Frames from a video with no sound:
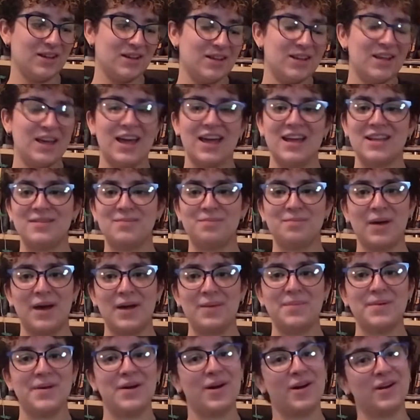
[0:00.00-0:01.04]
it might
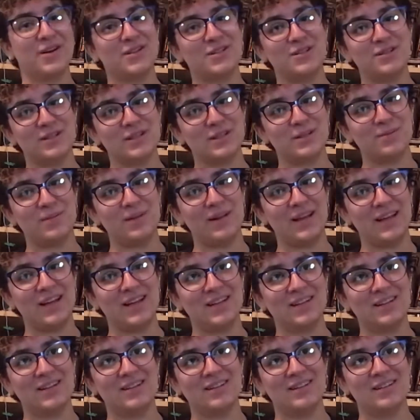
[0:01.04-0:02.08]
be hard to
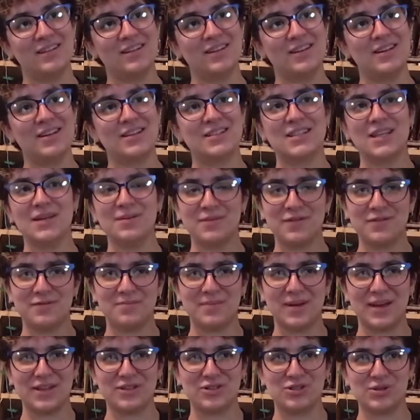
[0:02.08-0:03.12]
explain some of
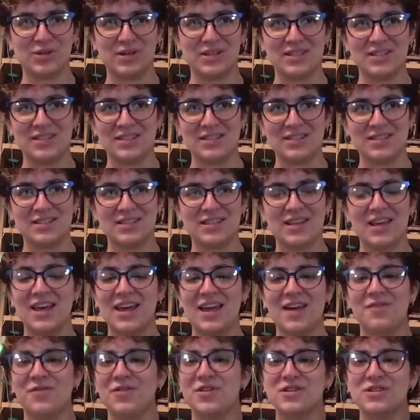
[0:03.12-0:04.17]
my choices.
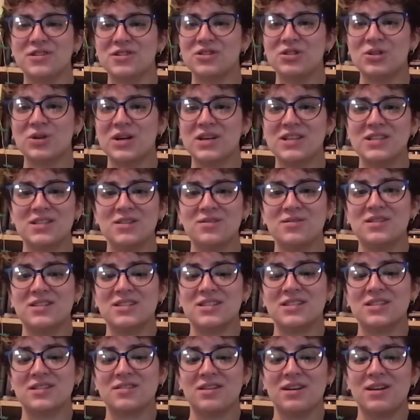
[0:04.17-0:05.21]
If there's a choice you
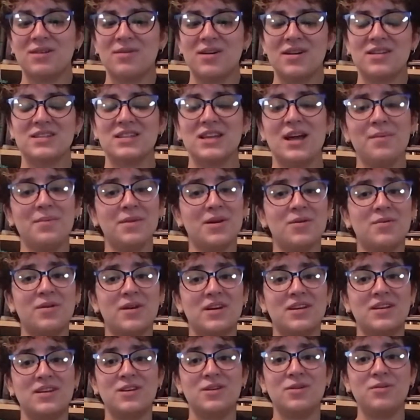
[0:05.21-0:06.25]
disagree with, tell me
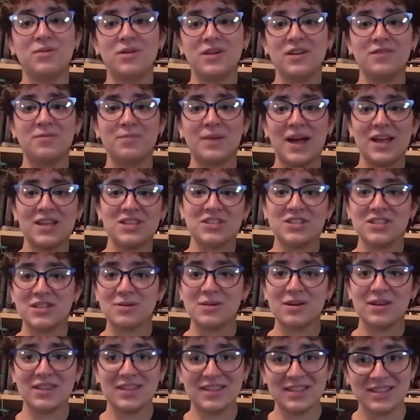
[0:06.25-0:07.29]
what you would have matched it
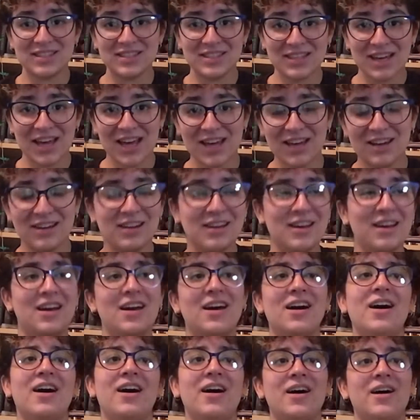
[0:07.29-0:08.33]
with instead.
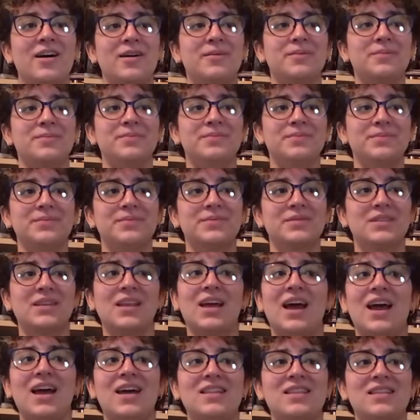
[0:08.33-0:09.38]

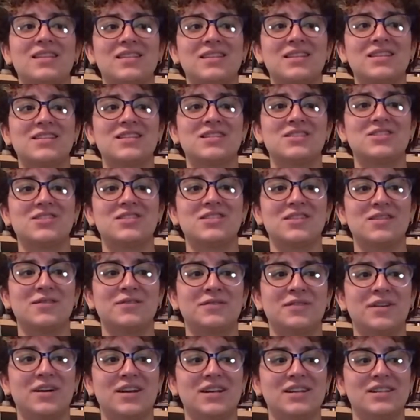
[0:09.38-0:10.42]
I think this is just a
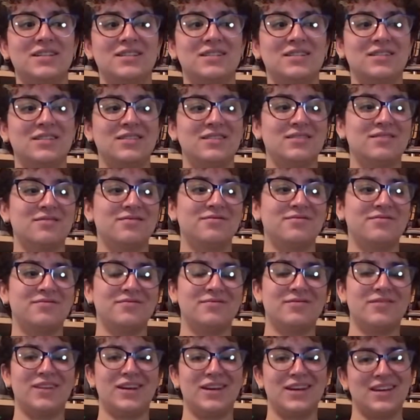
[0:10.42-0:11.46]
fun,
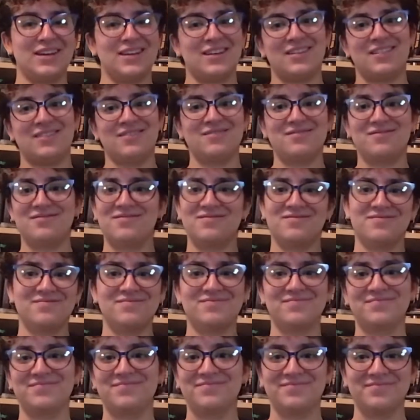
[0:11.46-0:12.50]
like,
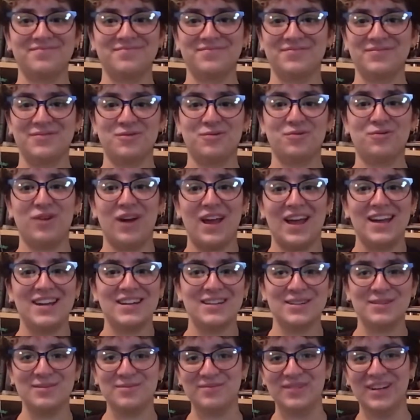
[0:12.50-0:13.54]

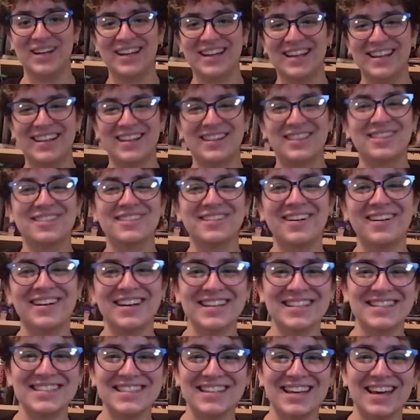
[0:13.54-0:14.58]
random
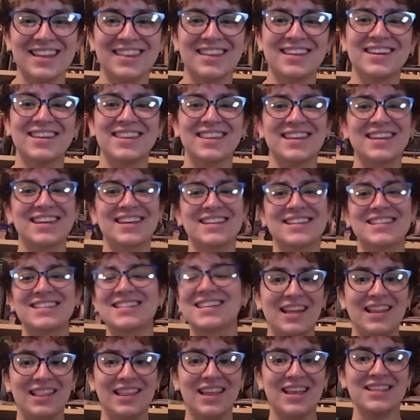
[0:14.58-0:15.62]
throwing together things.
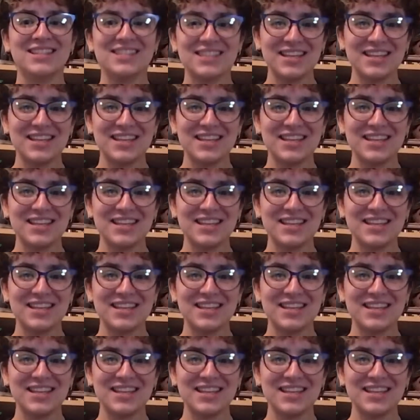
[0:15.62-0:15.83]
Let's get